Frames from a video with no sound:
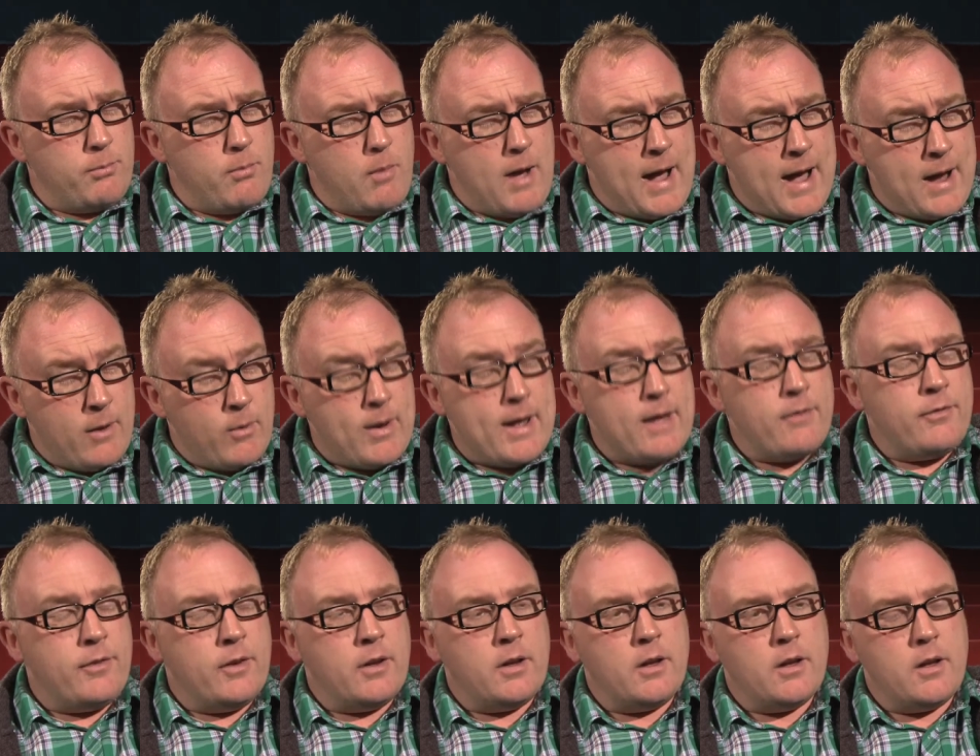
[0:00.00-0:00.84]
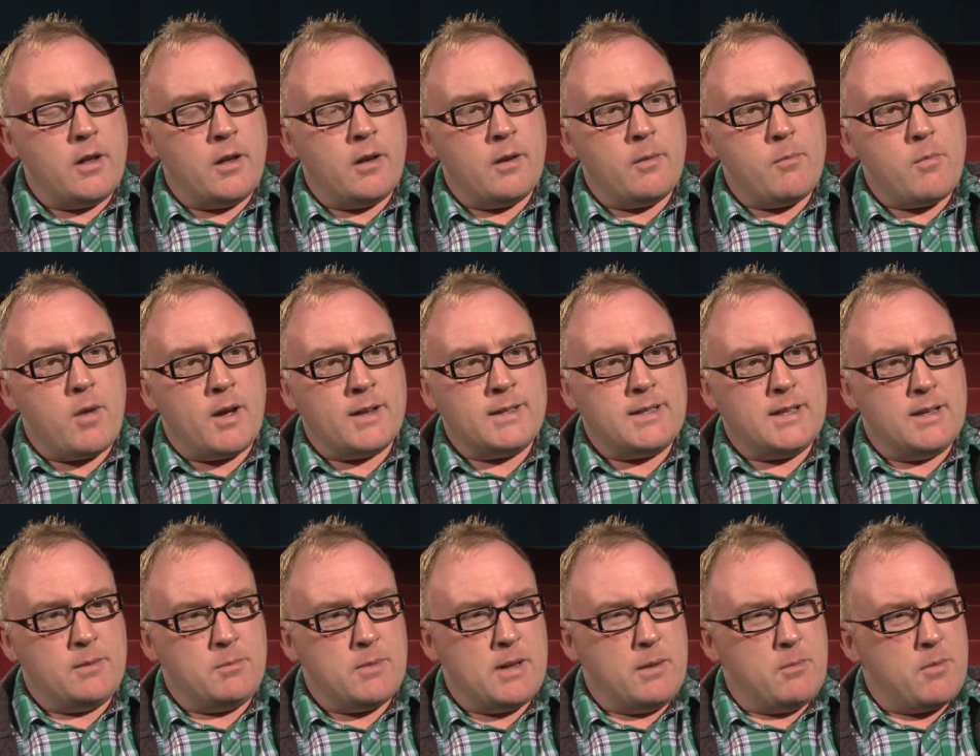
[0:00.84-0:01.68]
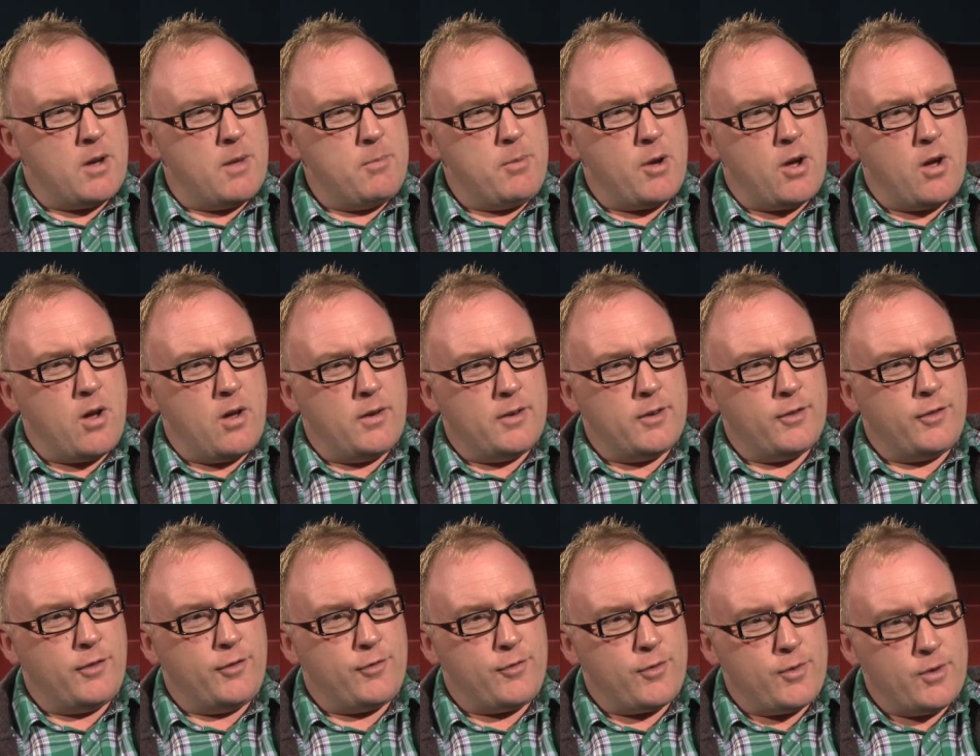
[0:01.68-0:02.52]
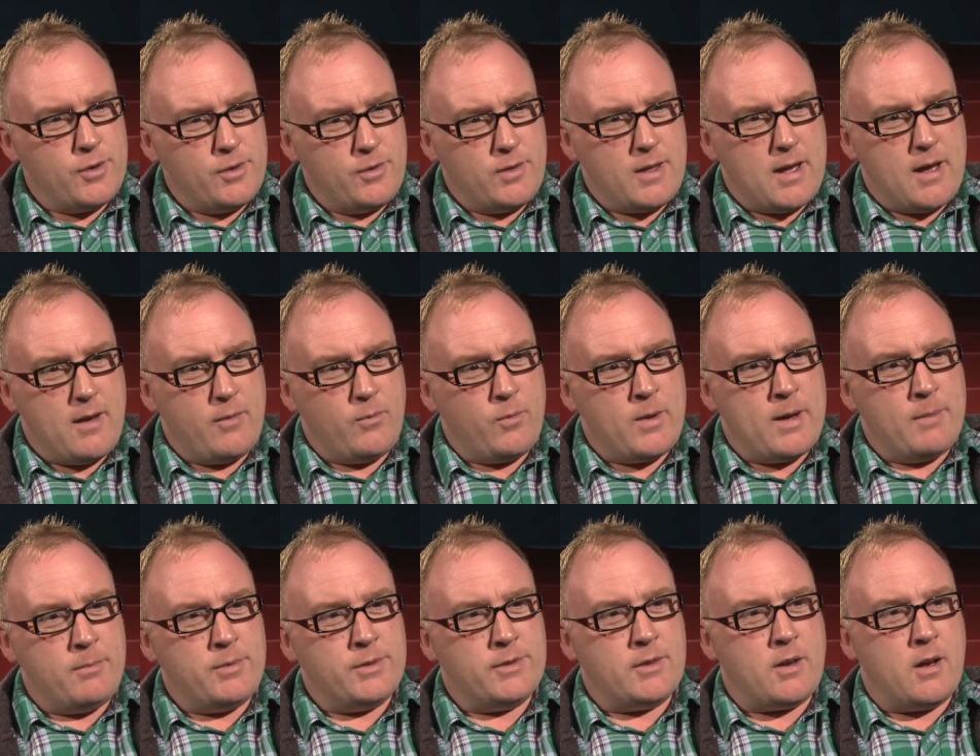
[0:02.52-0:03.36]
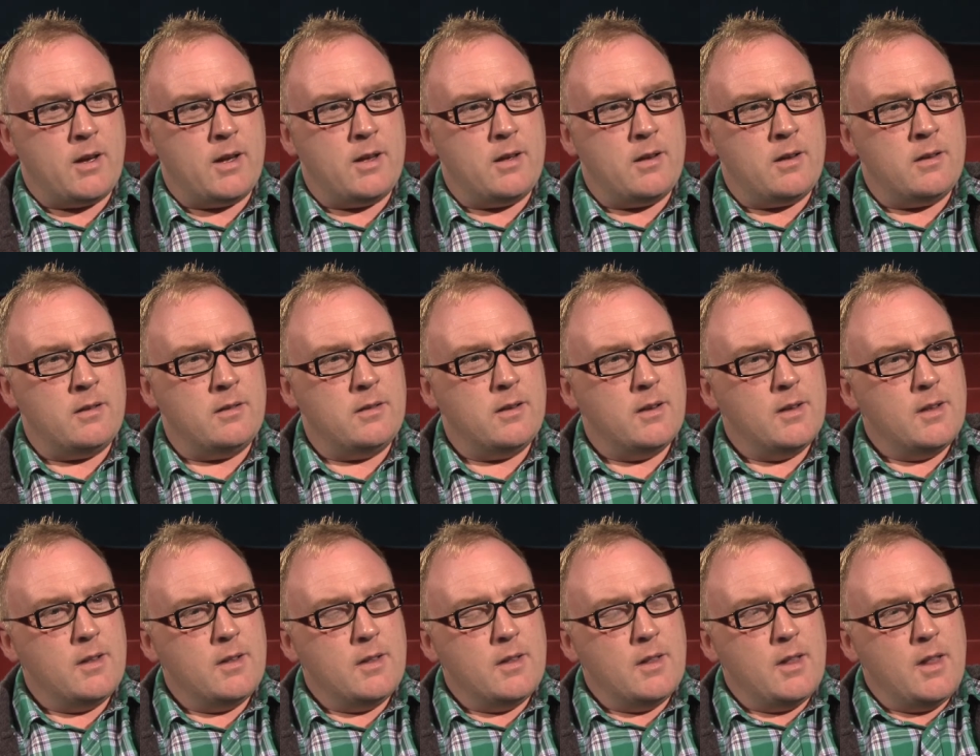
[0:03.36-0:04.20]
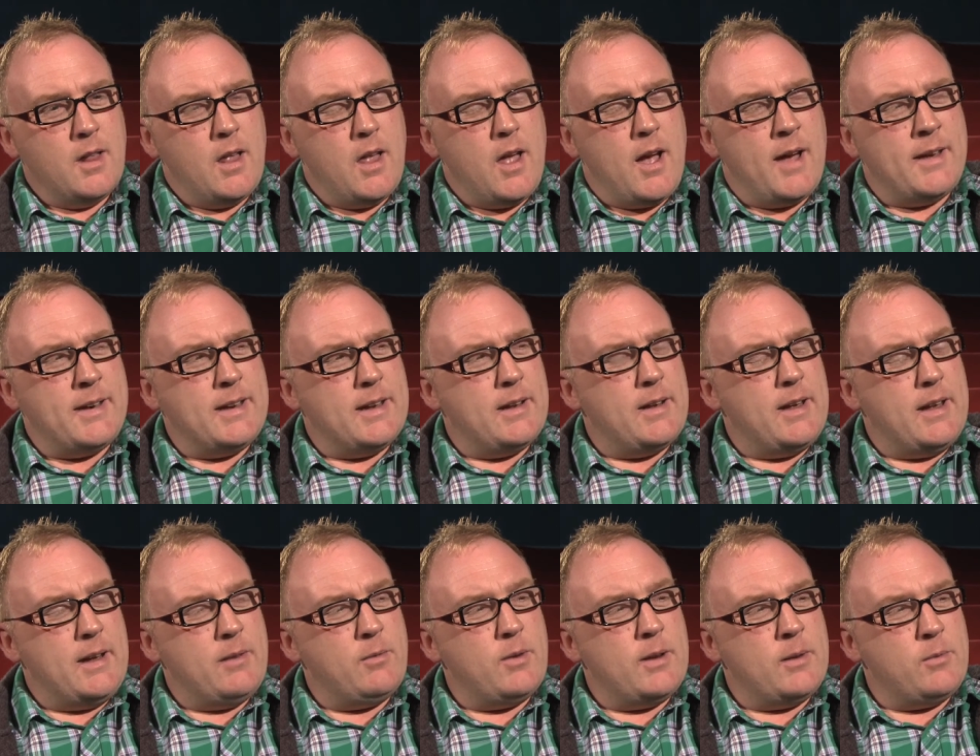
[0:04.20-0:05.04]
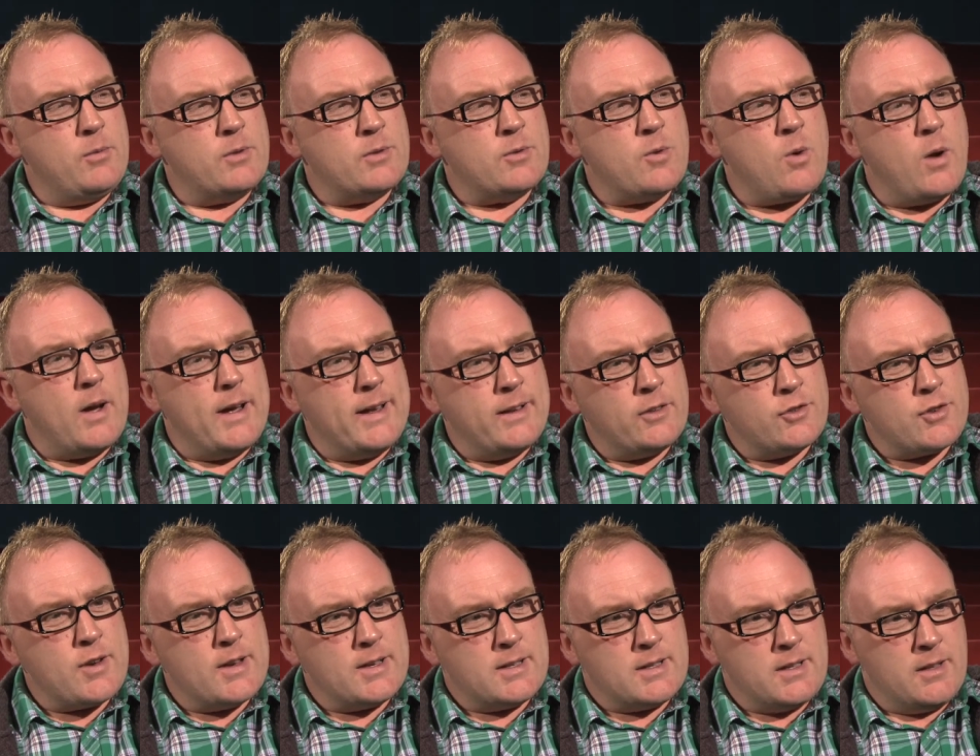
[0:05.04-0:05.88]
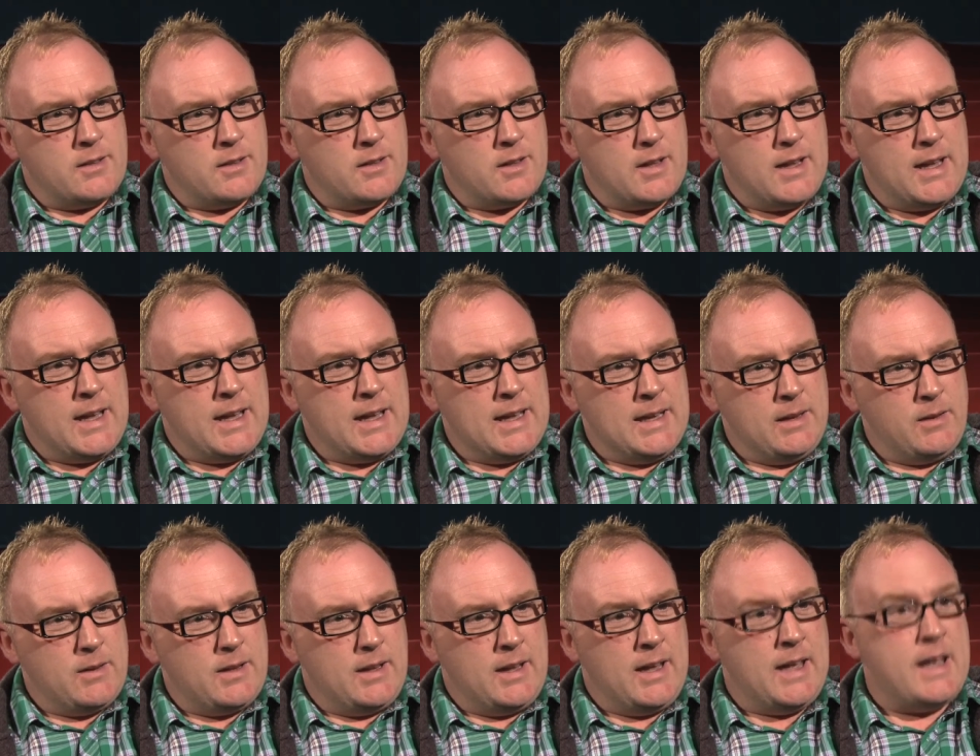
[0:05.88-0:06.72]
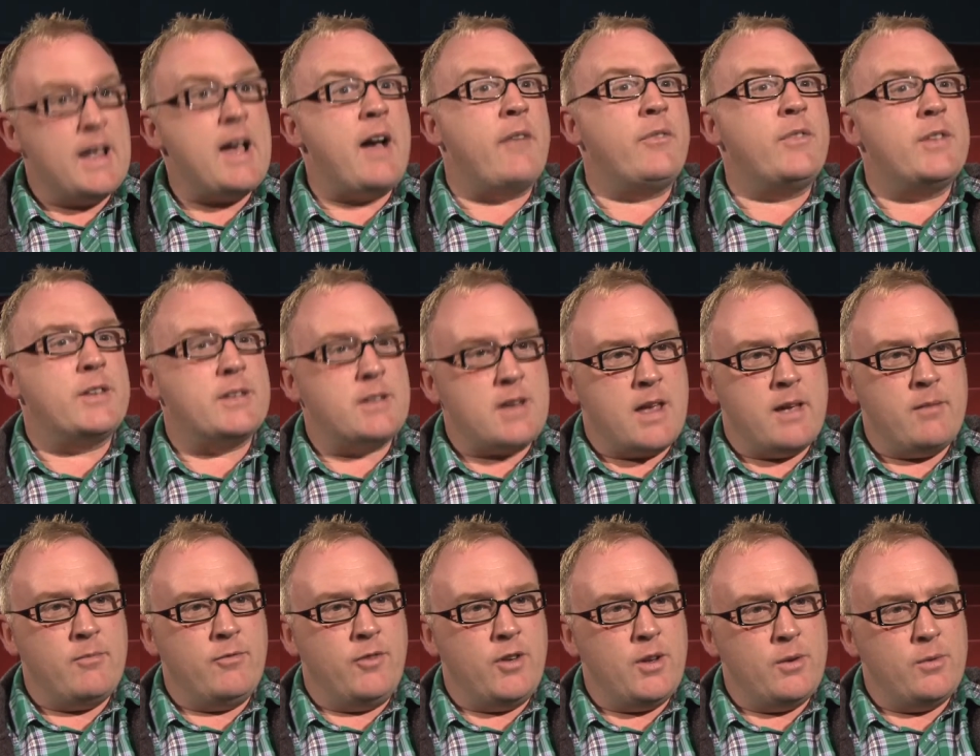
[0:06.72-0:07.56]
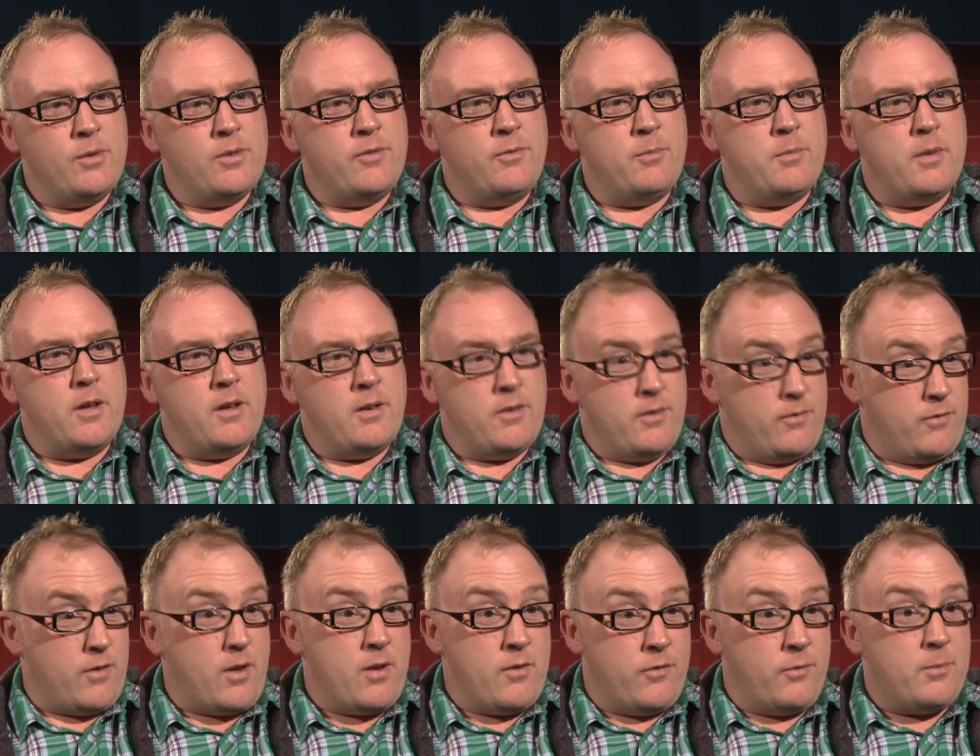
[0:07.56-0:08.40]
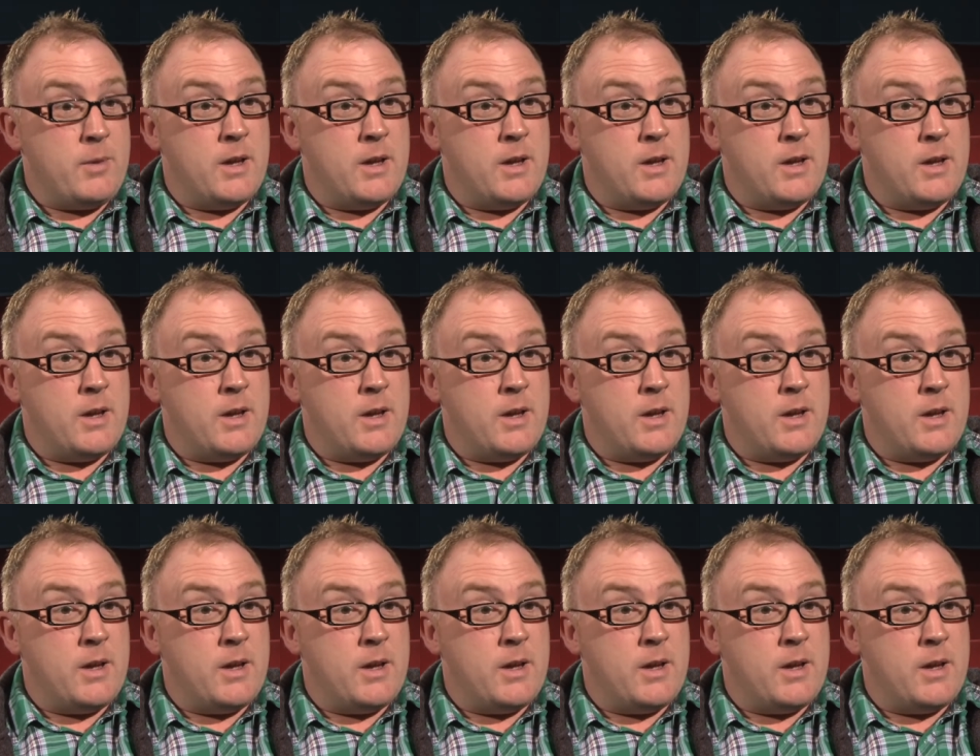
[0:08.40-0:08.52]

However, um, I did meet my partner through that website, and and it, it, it was quite interesting that he he had the same view of of, of